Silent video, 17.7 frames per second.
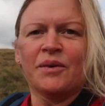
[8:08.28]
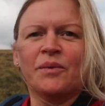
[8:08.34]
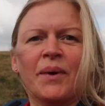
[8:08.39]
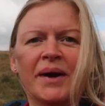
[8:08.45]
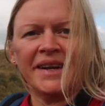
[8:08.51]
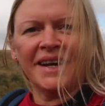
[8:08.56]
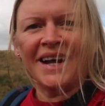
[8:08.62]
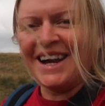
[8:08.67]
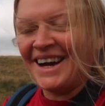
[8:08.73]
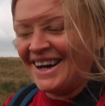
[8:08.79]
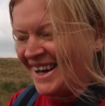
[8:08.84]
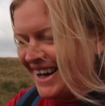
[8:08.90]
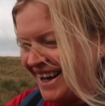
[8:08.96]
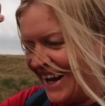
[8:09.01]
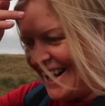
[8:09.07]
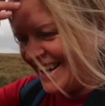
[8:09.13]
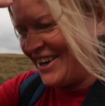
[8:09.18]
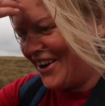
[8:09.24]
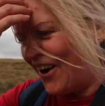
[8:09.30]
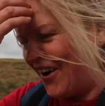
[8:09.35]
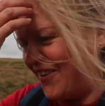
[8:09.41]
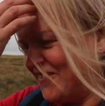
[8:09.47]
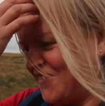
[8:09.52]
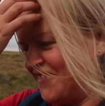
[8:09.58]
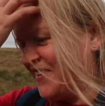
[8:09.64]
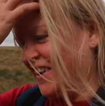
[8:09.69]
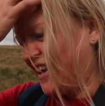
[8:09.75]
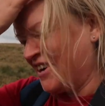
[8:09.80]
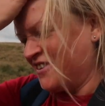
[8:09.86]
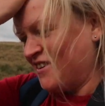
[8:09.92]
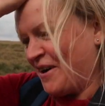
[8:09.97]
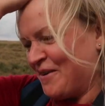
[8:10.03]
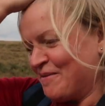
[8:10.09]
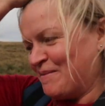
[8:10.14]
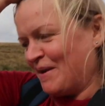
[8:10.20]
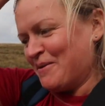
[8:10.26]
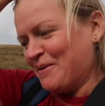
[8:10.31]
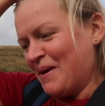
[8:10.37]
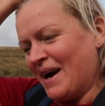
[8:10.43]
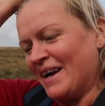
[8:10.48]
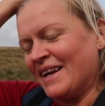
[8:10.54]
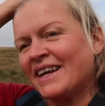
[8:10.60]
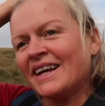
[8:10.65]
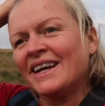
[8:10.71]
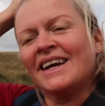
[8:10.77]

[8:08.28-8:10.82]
when I can't figure out my way